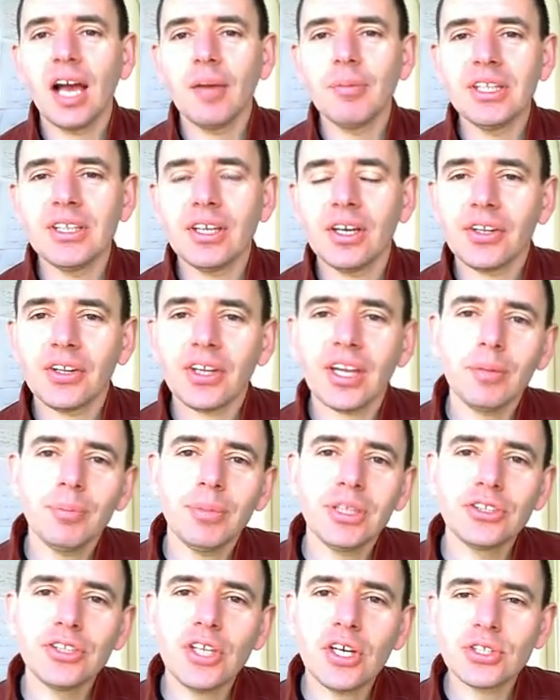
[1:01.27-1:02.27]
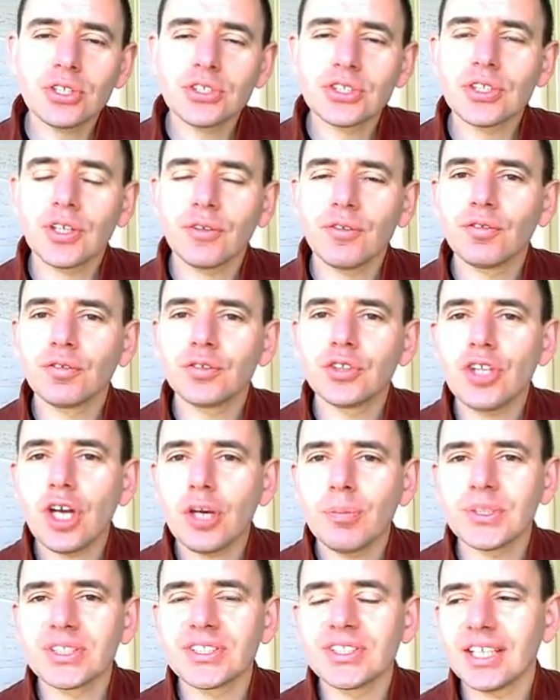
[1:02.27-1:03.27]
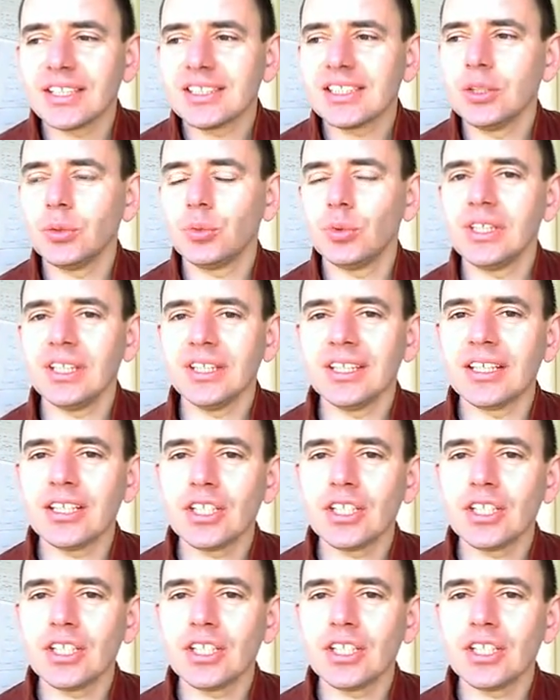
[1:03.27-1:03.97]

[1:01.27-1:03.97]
I mean, uh, there can be dozens of topics that he will